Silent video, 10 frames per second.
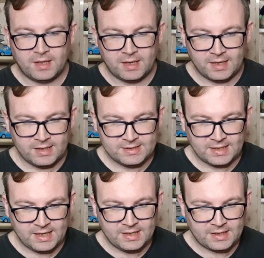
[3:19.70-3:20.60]
is
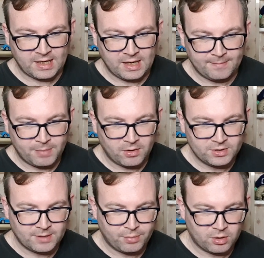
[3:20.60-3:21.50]
in a
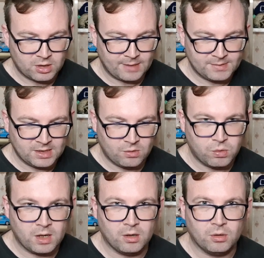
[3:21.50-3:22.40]
post-apocalyptic
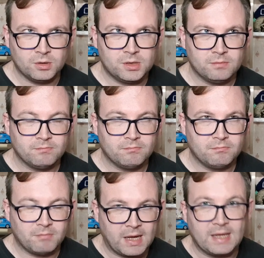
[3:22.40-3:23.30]
world
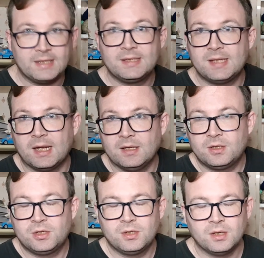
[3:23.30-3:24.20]
as
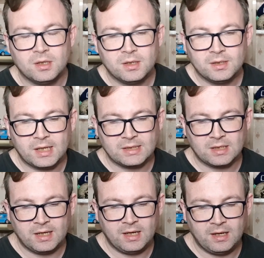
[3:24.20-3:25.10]
such. There's
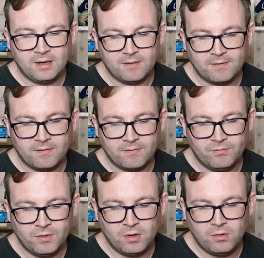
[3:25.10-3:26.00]
a
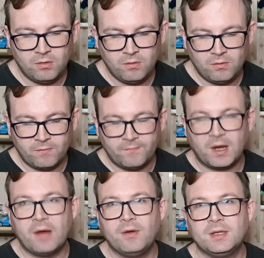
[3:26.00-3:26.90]
new
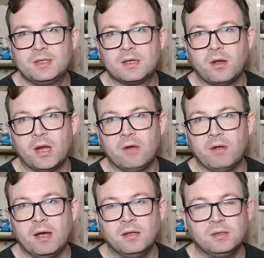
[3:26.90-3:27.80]
virus going
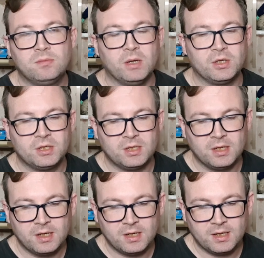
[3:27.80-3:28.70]
around which
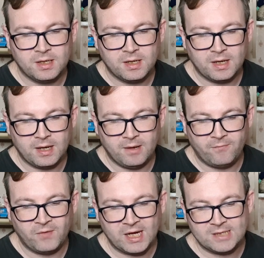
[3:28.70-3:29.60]

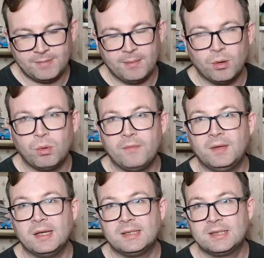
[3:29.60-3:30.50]
infects people with
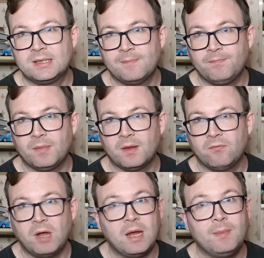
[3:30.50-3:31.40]
this
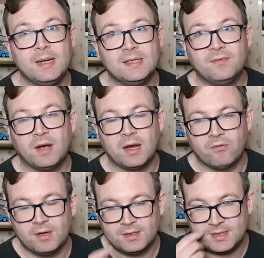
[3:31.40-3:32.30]
rabies
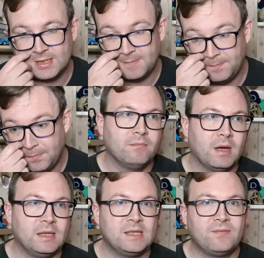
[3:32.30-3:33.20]
virus.
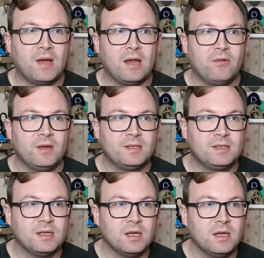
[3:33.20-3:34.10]
And this virus